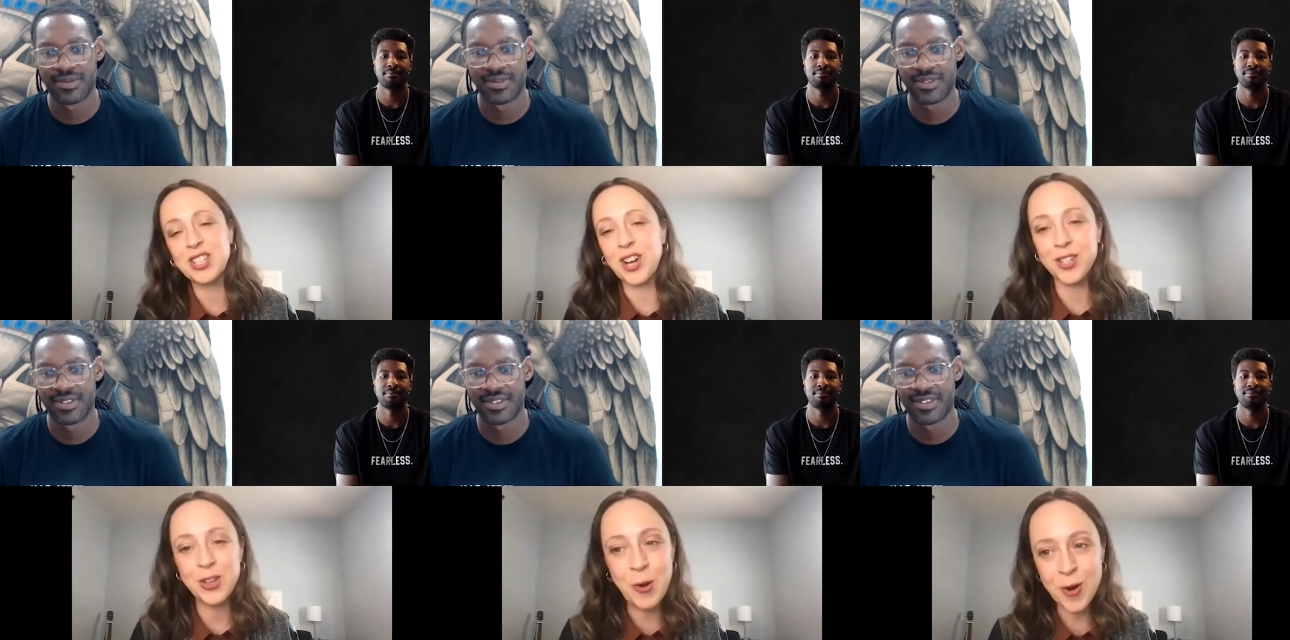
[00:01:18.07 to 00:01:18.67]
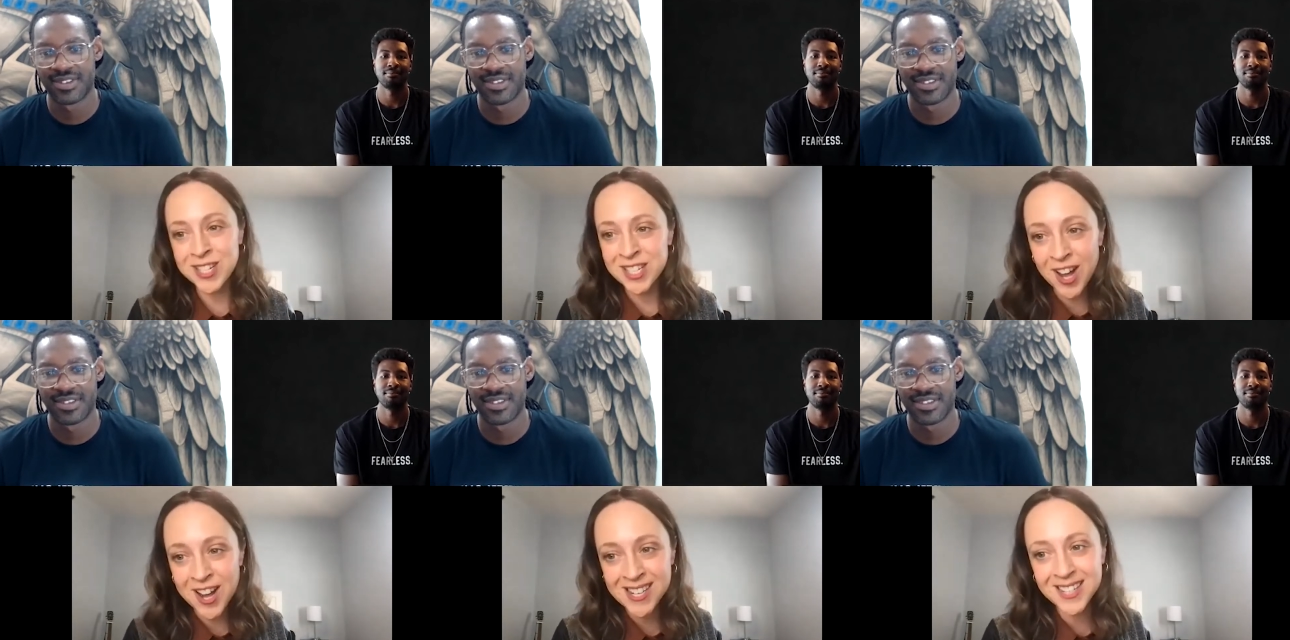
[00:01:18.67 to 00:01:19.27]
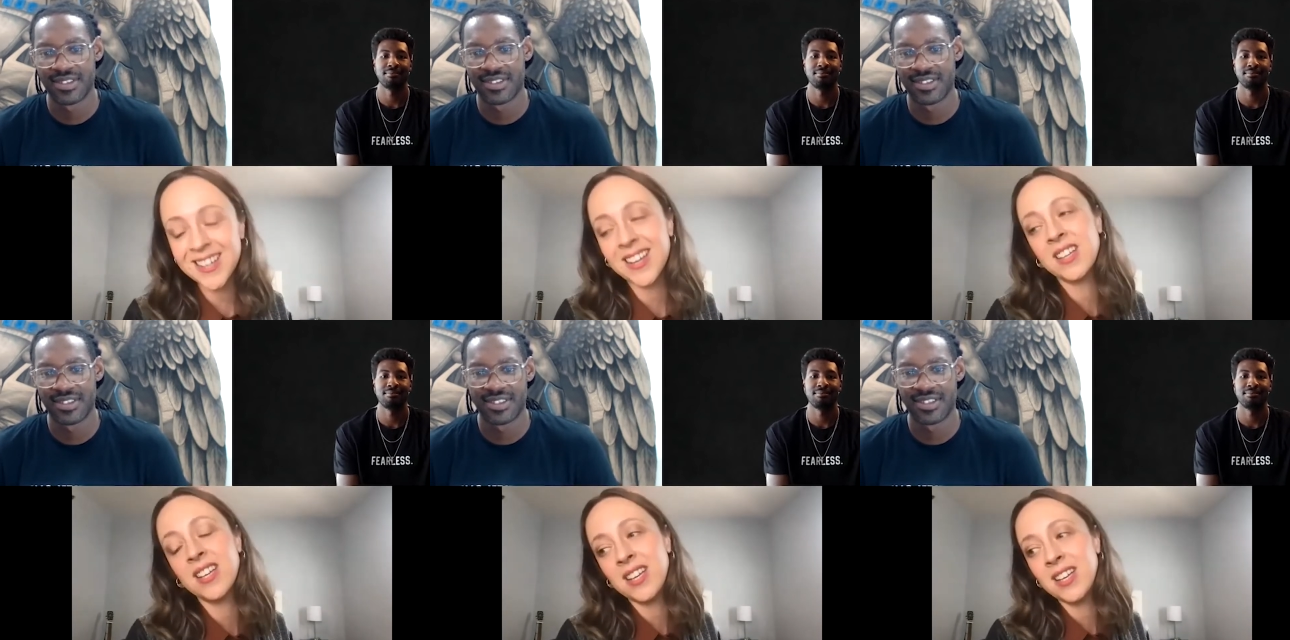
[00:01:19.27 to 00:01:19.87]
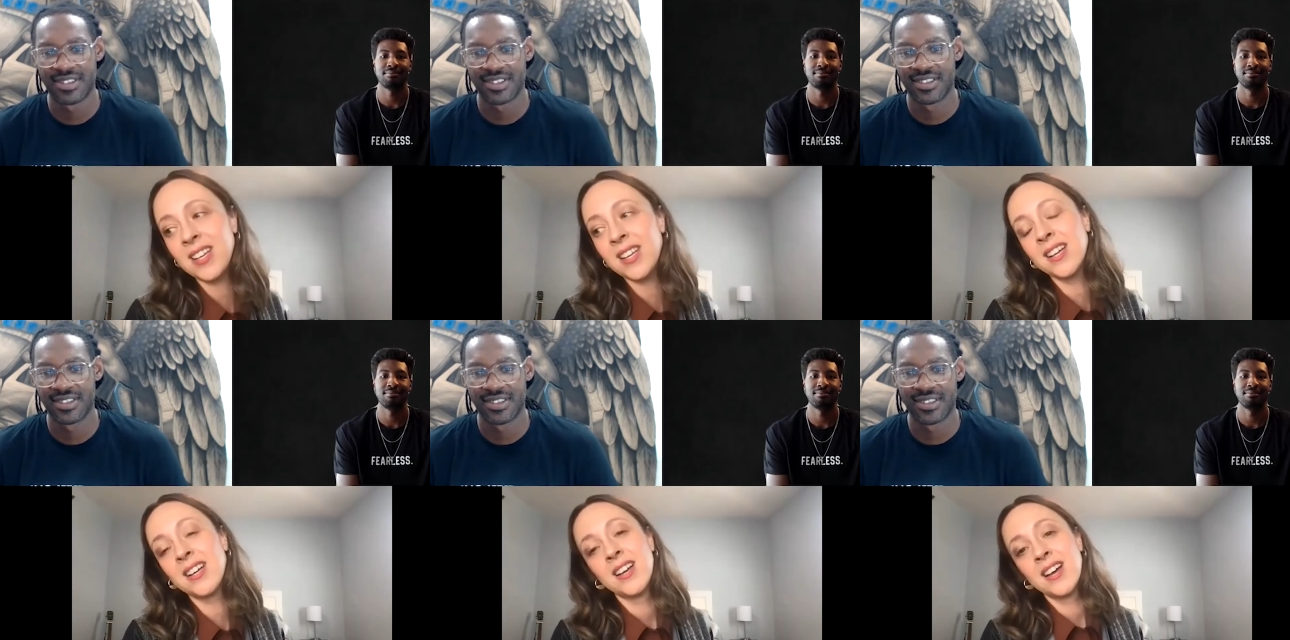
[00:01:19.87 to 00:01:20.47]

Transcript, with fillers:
Speaker 1: It's called Your Song. And he